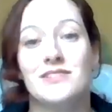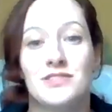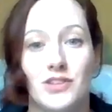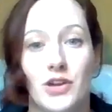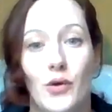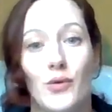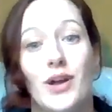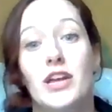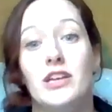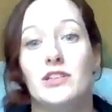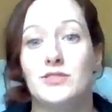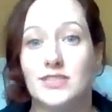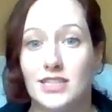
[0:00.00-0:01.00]
So
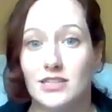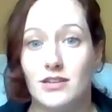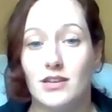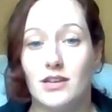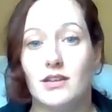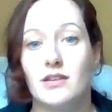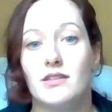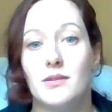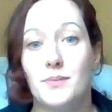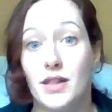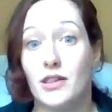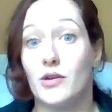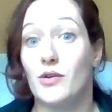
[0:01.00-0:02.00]
you stick the
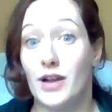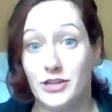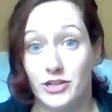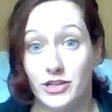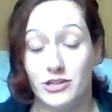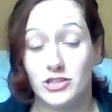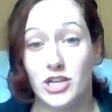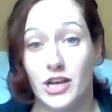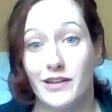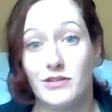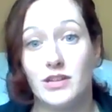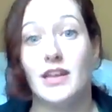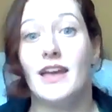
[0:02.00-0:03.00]
pillow under your
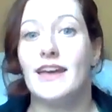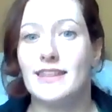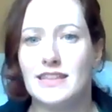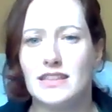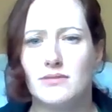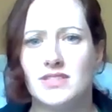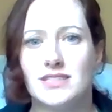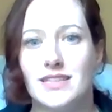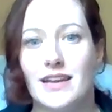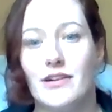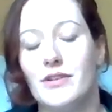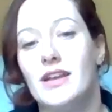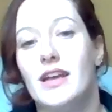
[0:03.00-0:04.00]
child and let them sit
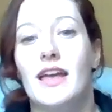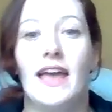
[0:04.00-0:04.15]
down,